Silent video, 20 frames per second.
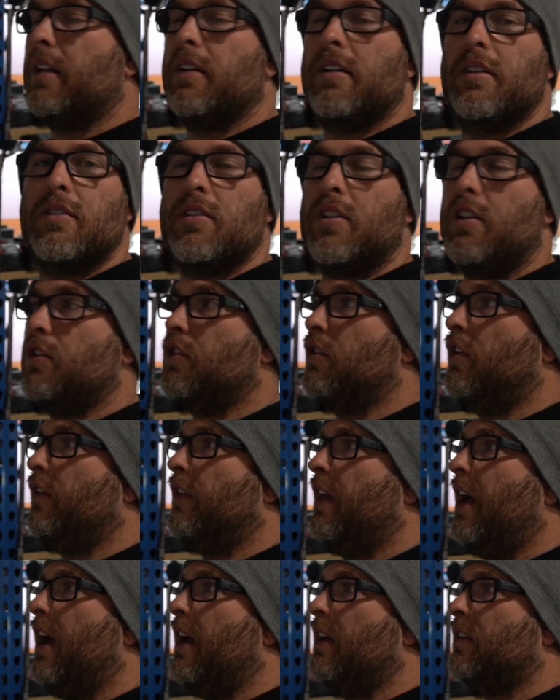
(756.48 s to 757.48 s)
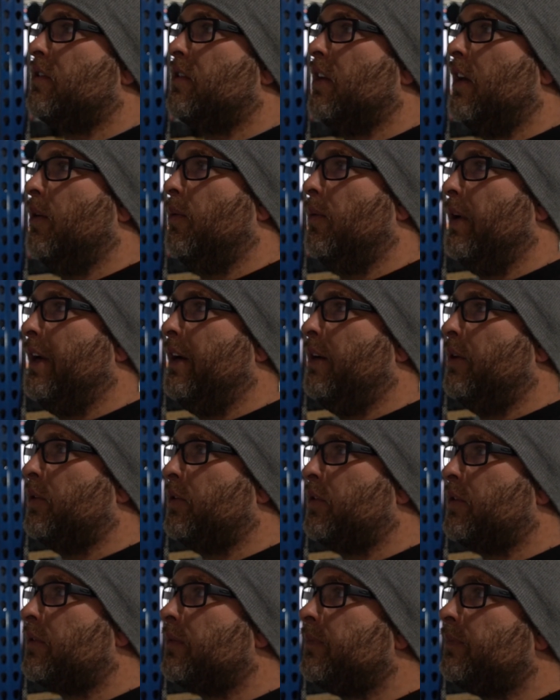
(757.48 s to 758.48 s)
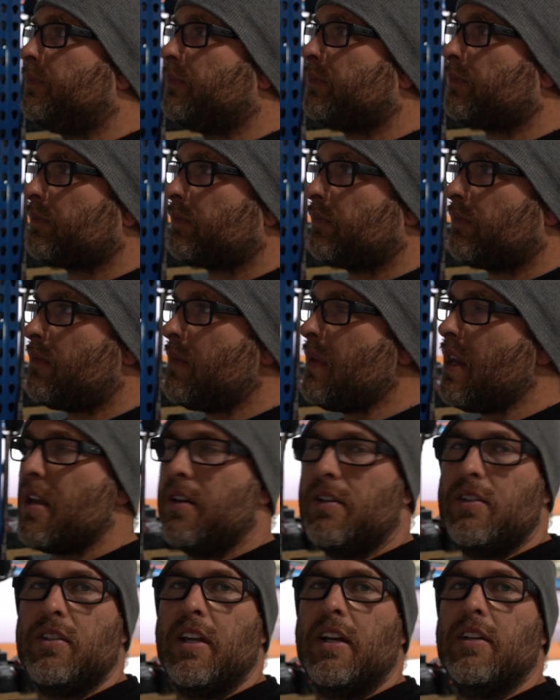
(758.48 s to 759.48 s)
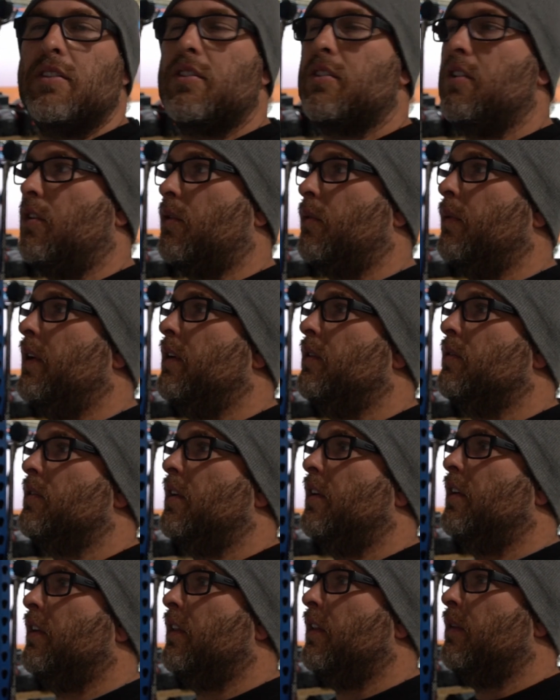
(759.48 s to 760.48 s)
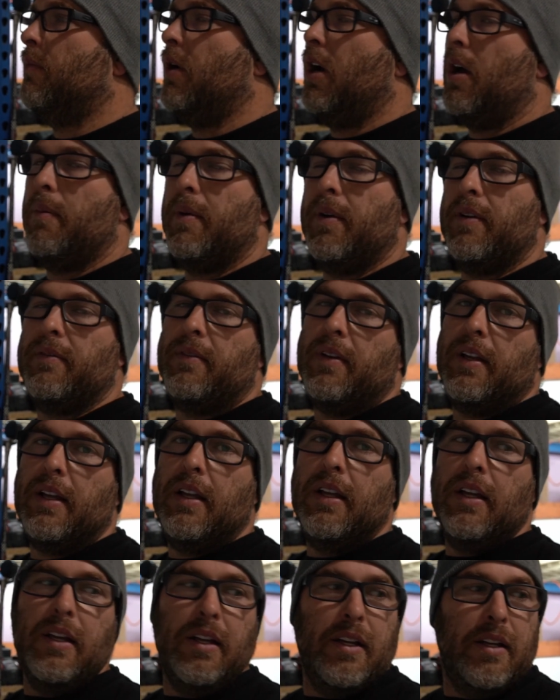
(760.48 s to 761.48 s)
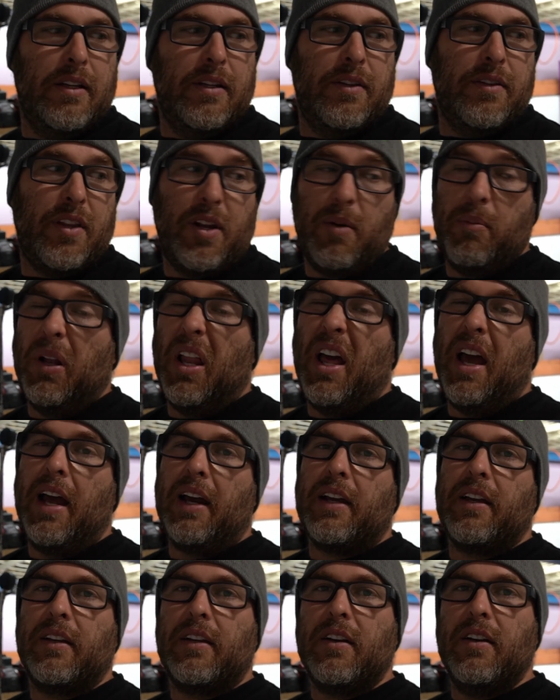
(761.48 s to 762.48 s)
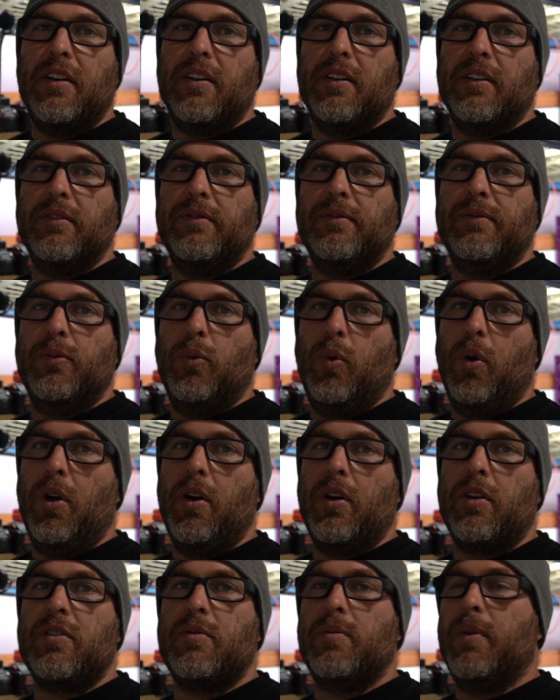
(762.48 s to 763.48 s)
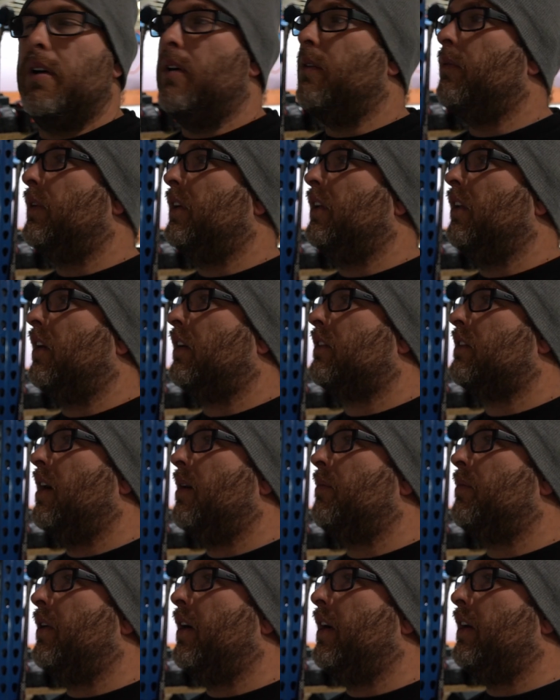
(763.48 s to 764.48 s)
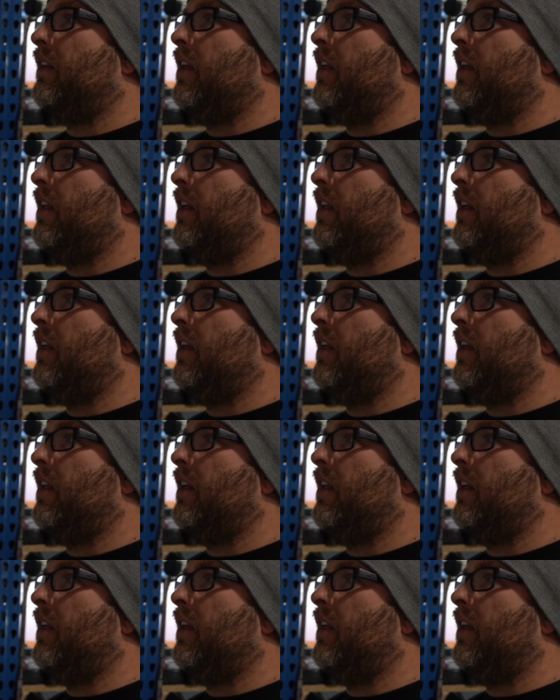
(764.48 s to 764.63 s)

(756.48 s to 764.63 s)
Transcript: a decision on that. Set of wheels. Just has stock wheels on it at the moment that are black. It kind of works, but we'd like to upgrade